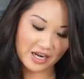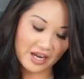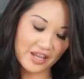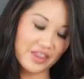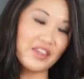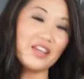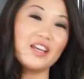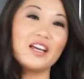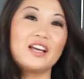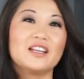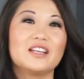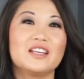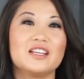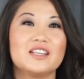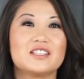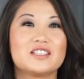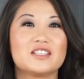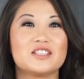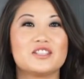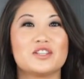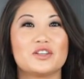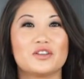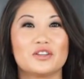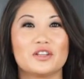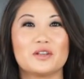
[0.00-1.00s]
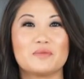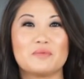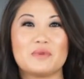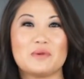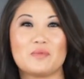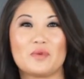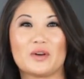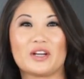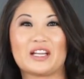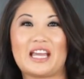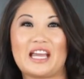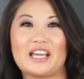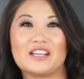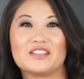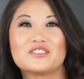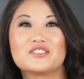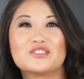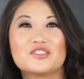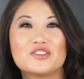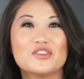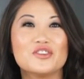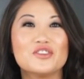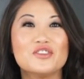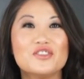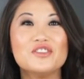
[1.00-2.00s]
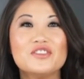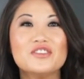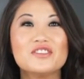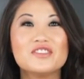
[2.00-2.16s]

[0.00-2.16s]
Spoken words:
think I need to do a little bit more gangster.